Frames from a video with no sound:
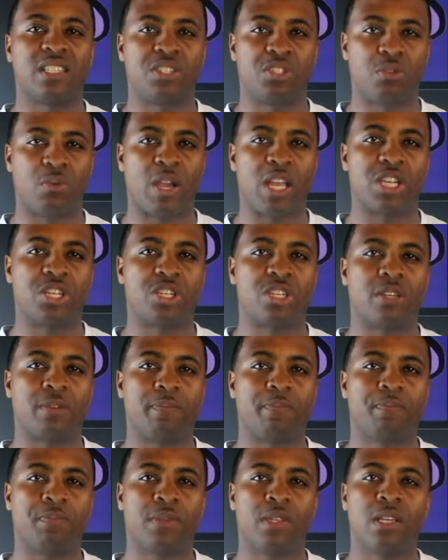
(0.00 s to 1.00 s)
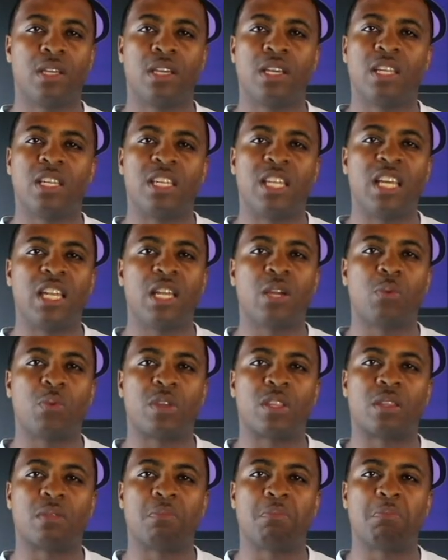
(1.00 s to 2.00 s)
situation. Dealing
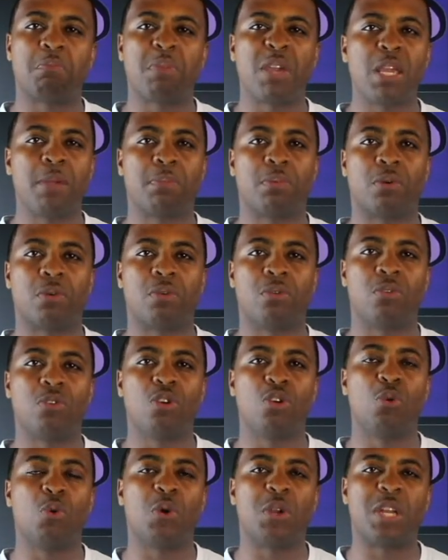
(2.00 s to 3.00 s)
with people who